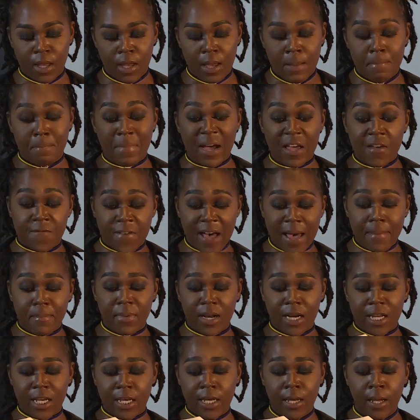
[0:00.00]
My
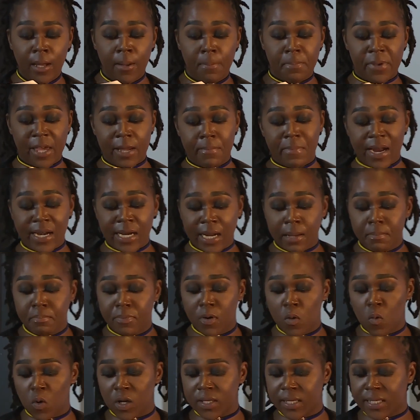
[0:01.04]
family, being my
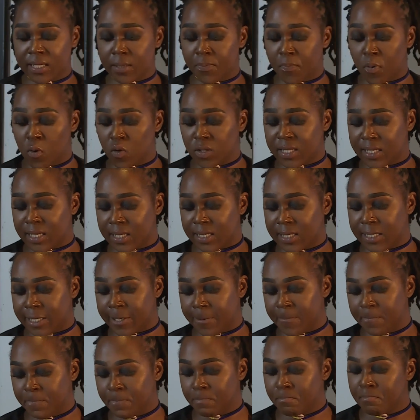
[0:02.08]
#1 support
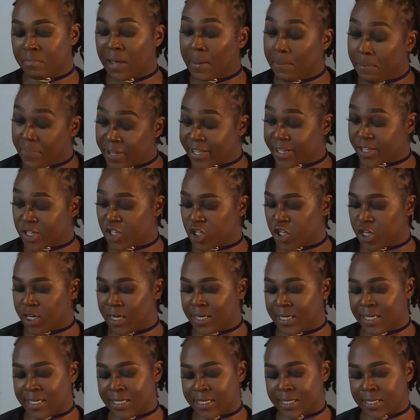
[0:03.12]
system, my biggest
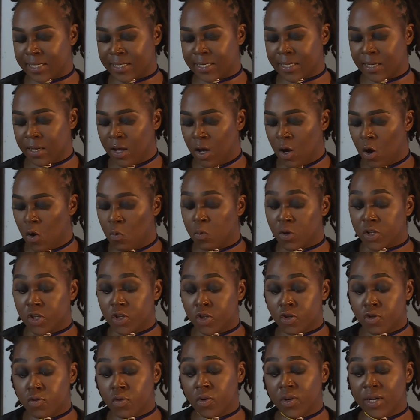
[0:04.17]
cheerleaders, was
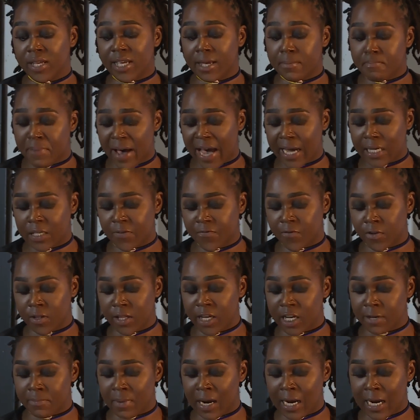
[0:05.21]
truly impactful
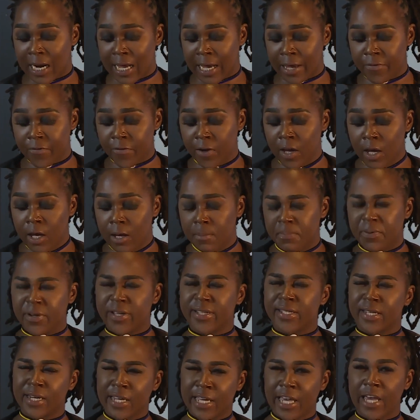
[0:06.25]
in my life
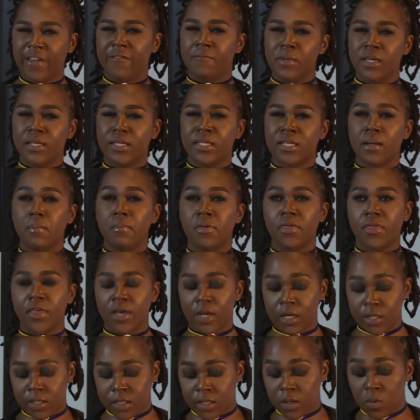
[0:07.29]
because it gave me
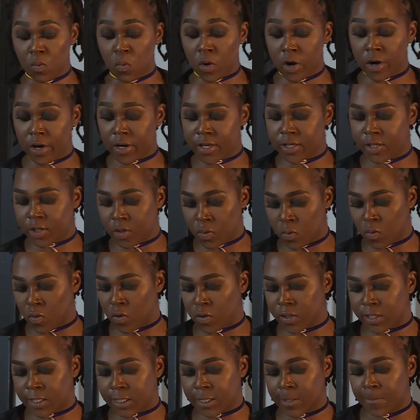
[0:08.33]
something to work
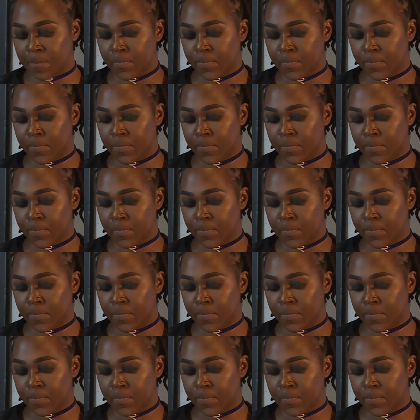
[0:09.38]
towards.